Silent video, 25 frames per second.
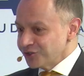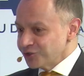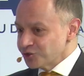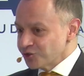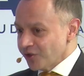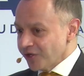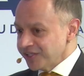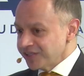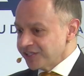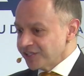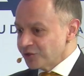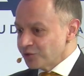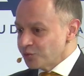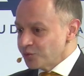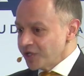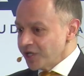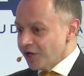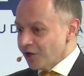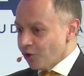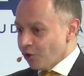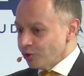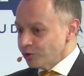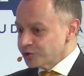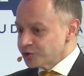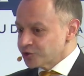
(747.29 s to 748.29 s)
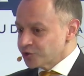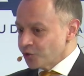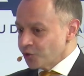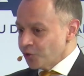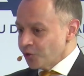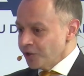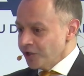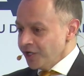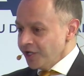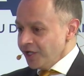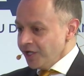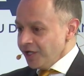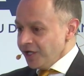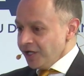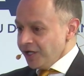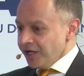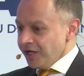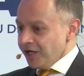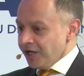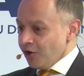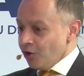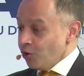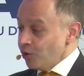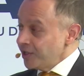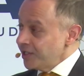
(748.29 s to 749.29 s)
So I think we are also
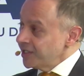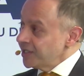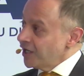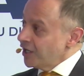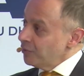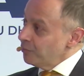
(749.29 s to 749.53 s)
holding